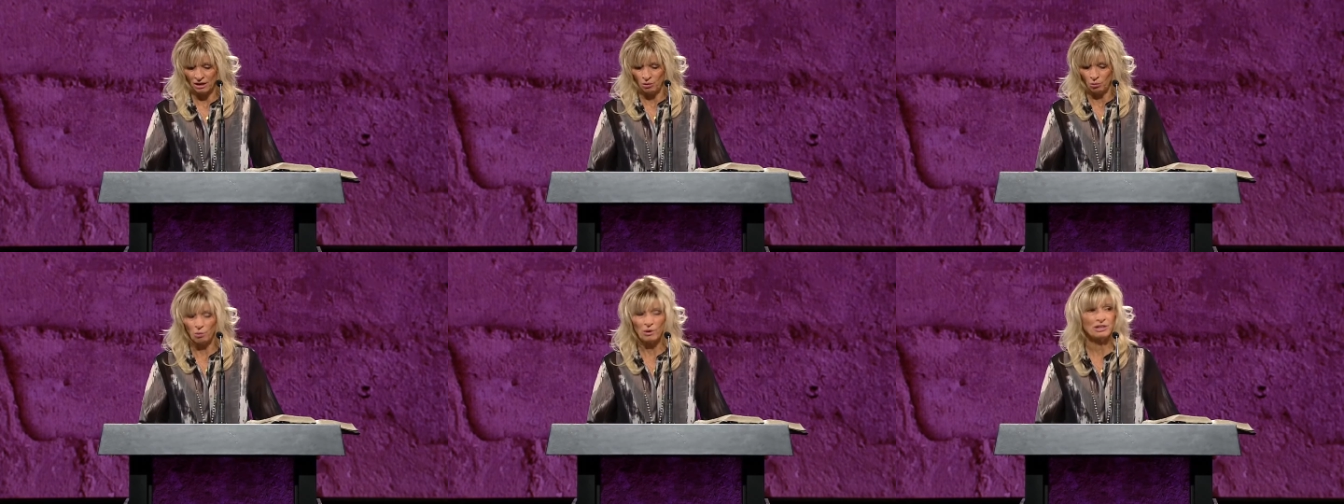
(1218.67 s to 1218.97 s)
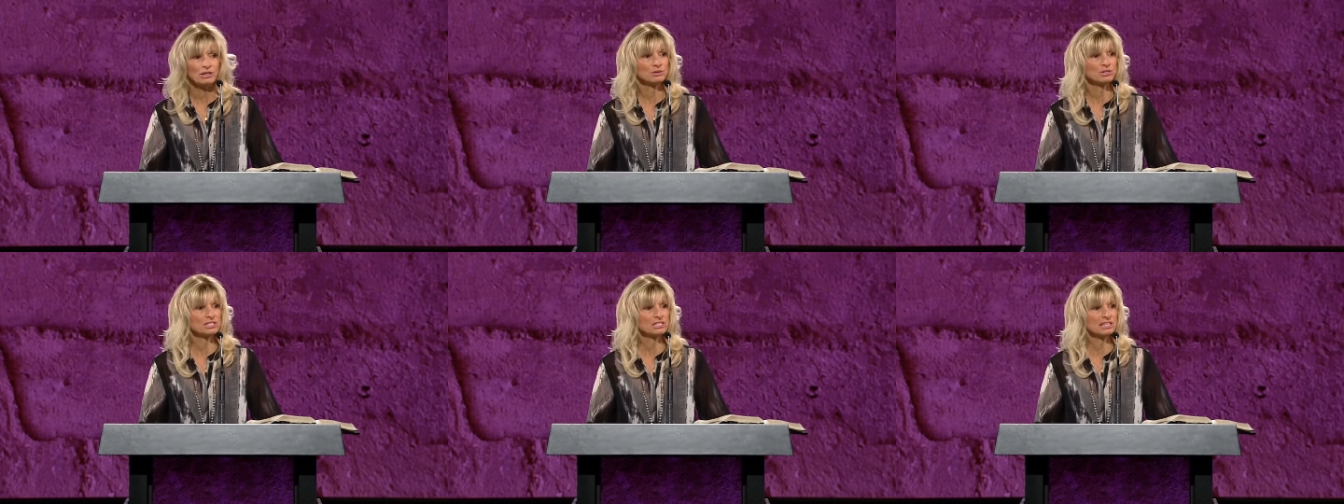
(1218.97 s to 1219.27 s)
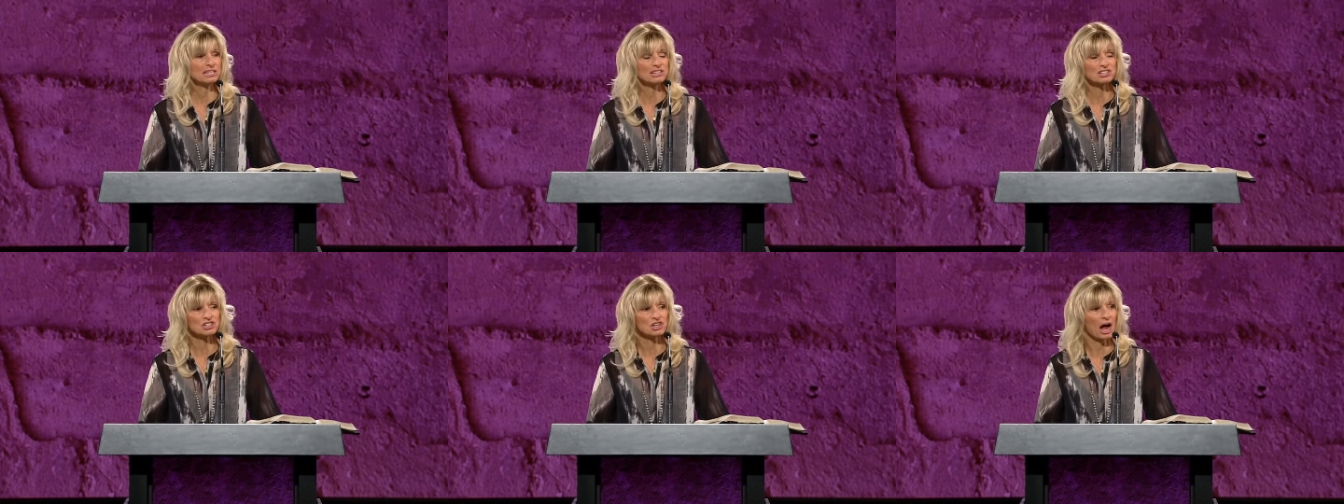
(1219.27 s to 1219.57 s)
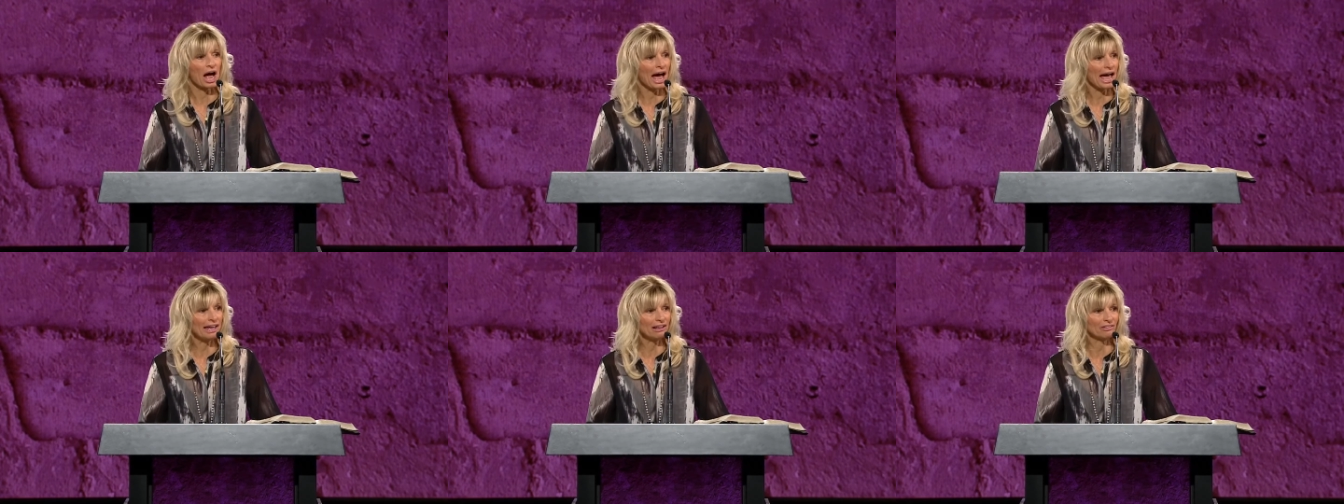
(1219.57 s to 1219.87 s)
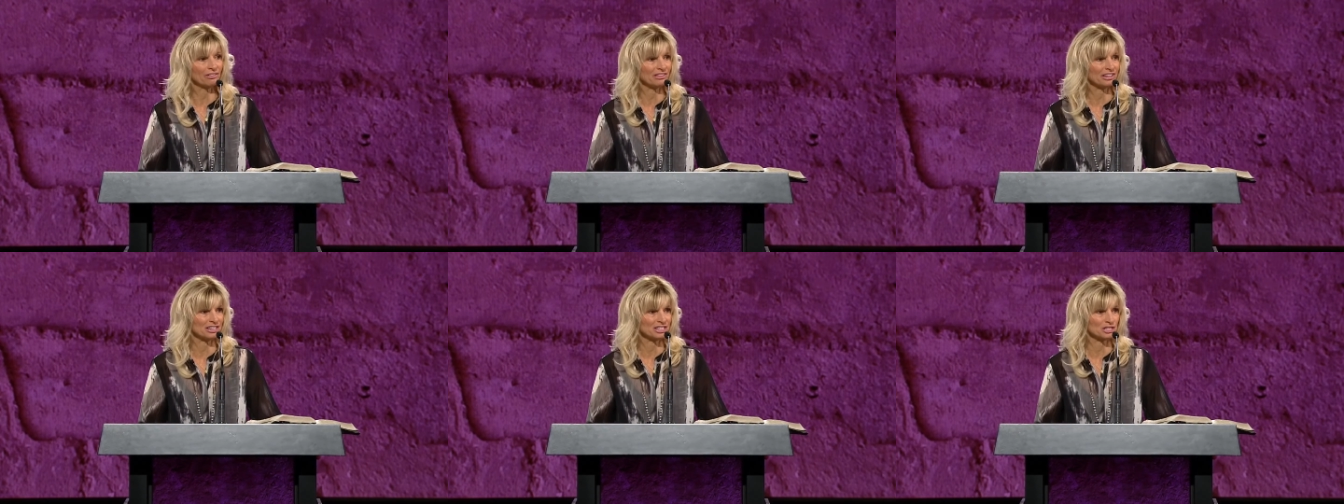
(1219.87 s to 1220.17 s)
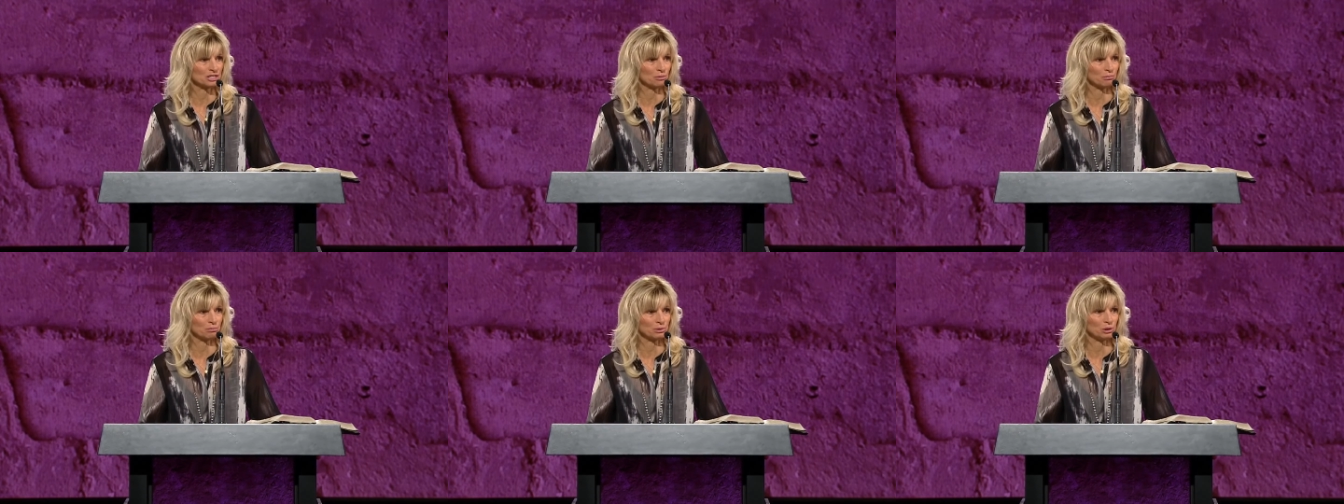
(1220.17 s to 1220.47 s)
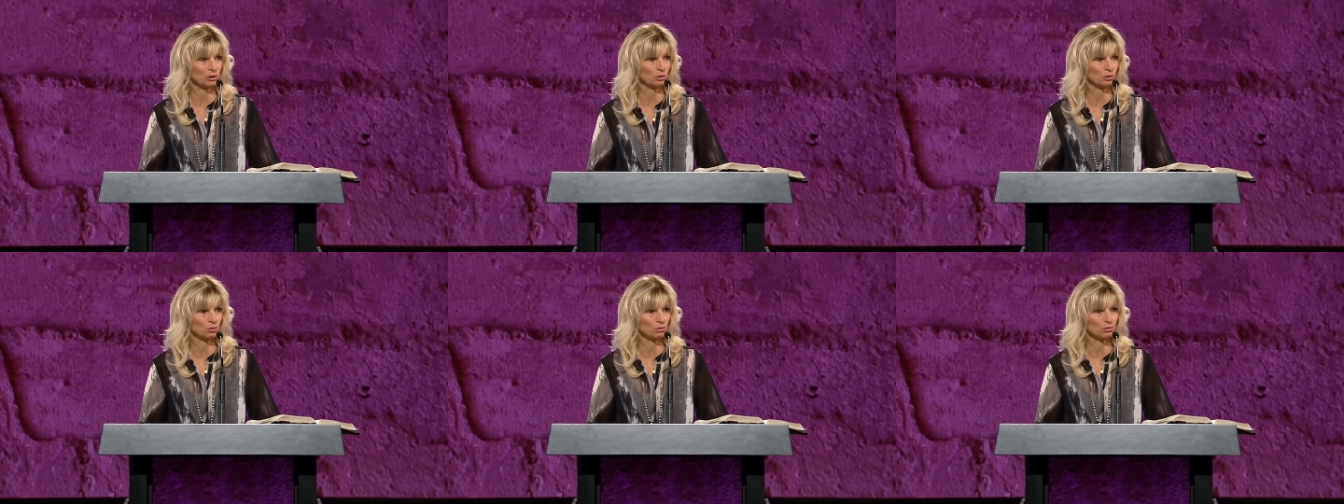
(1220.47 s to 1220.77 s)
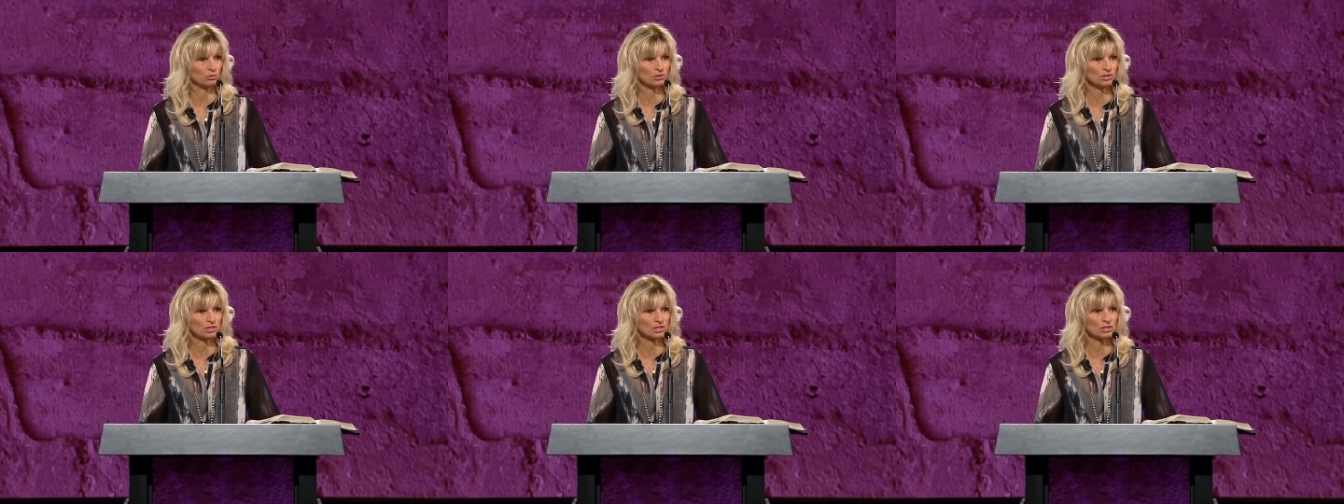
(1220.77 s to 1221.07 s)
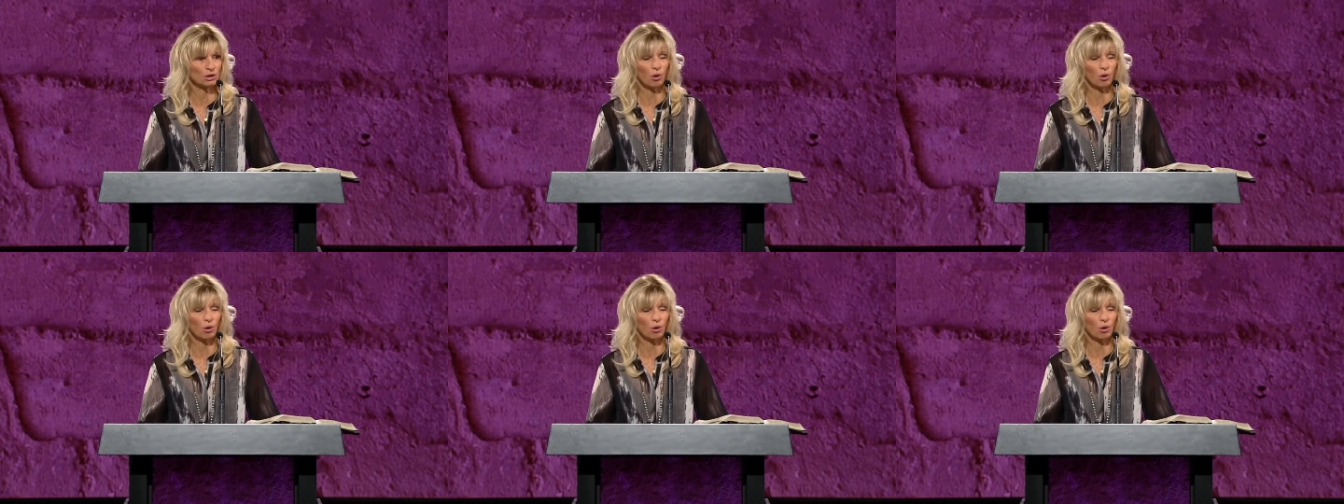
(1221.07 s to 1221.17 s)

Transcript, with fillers: When you see a child that is abused,